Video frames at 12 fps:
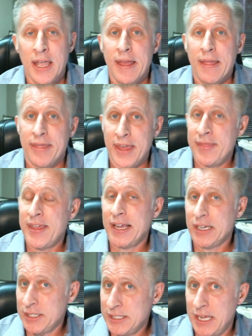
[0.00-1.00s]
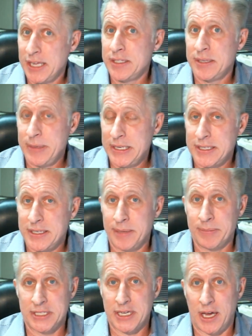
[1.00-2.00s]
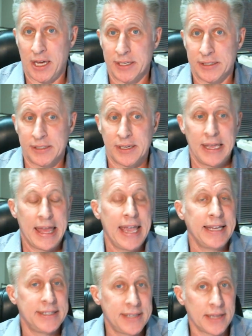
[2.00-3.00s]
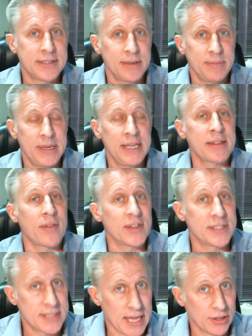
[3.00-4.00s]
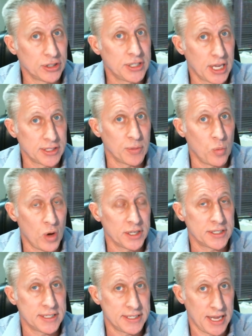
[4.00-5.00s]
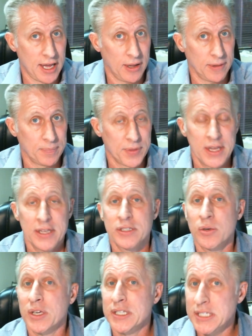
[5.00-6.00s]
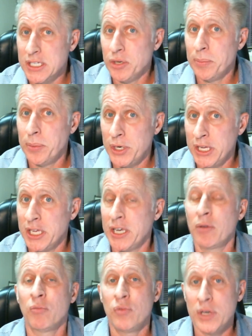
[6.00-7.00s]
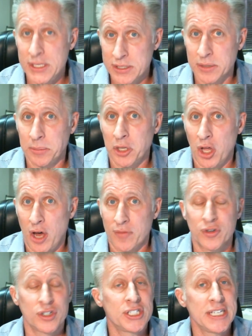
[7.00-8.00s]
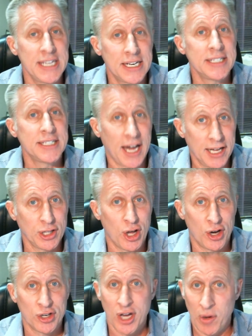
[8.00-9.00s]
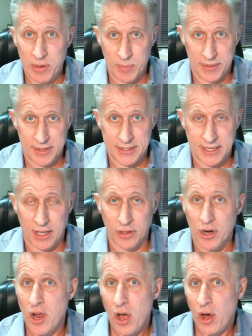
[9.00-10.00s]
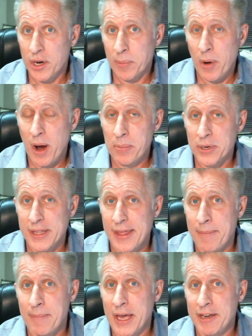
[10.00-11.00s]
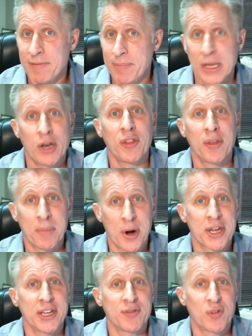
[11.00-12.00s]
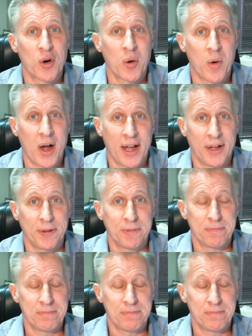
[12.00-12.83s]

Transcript: then they can tend to be stigmatized it doesn't mean that the seller doesn't want to sell so consider putting in a reasonable offer to get a dialogue going with the seller on a property that might have been on the market for a while